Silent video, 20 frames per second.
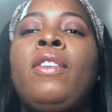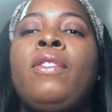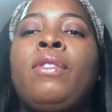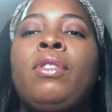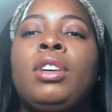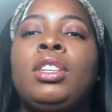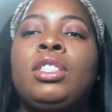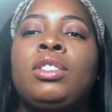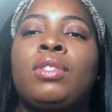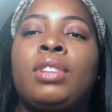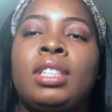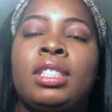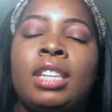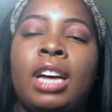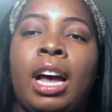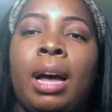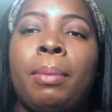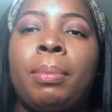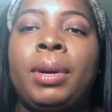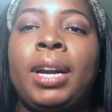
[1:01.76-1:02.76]
forest green
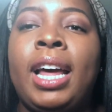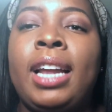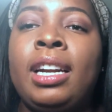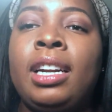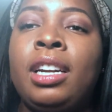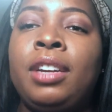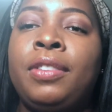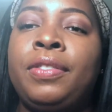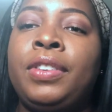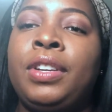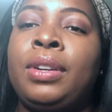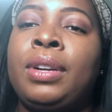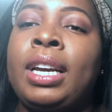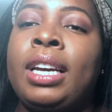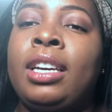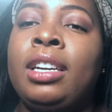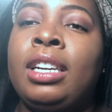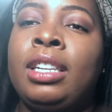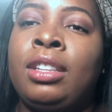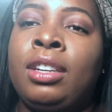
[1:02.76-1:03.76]
top, but I had an interview and I
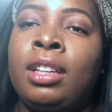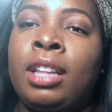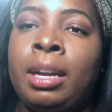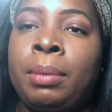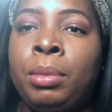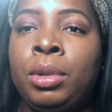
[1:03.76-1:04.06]
couldn't look like